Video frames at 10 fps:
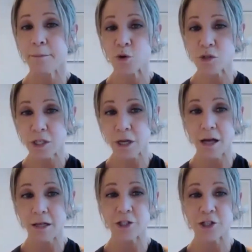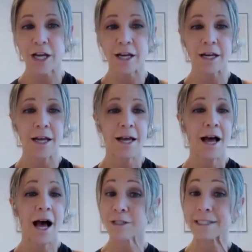boost collagen,
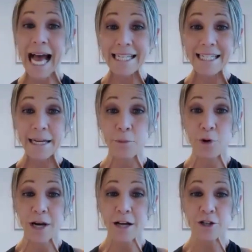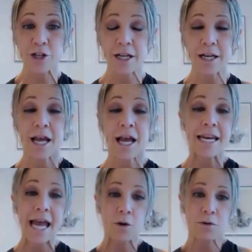your elastin production.
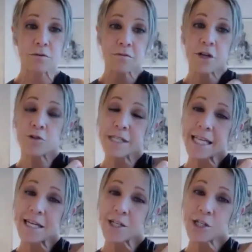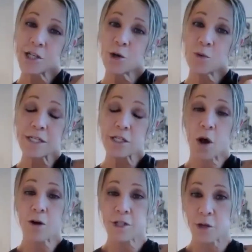Now, your skin too is
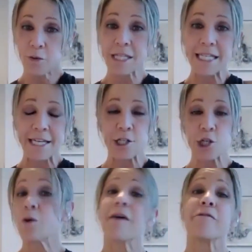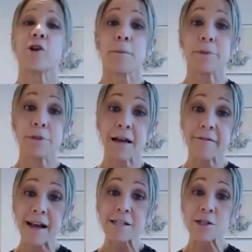also the tissue of your blood
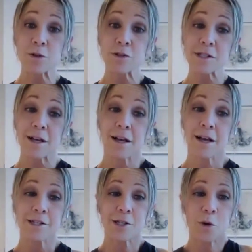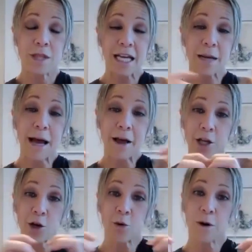vessels. So think about
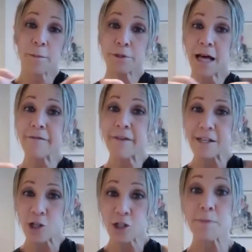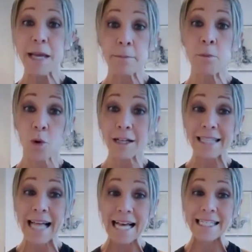your blood vessels being more
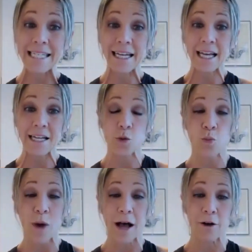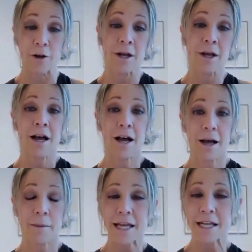elastic as well.
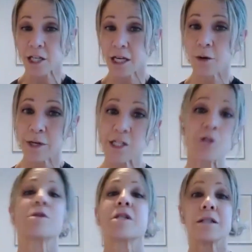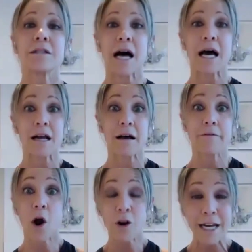That's going to reduce a lot of
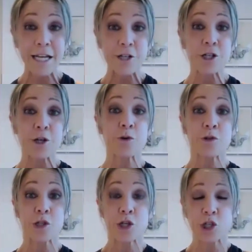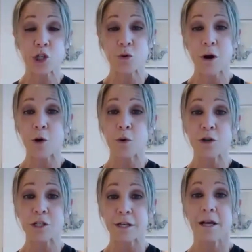heart issues,
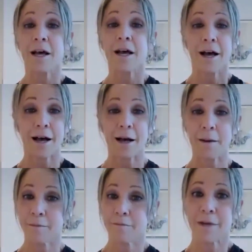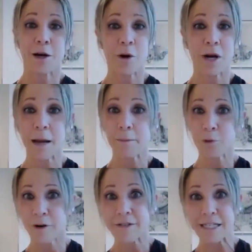strokes, a
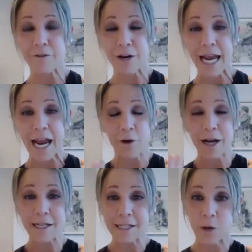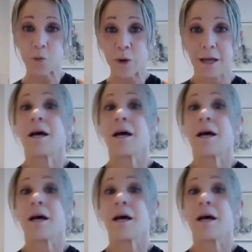number of different areas that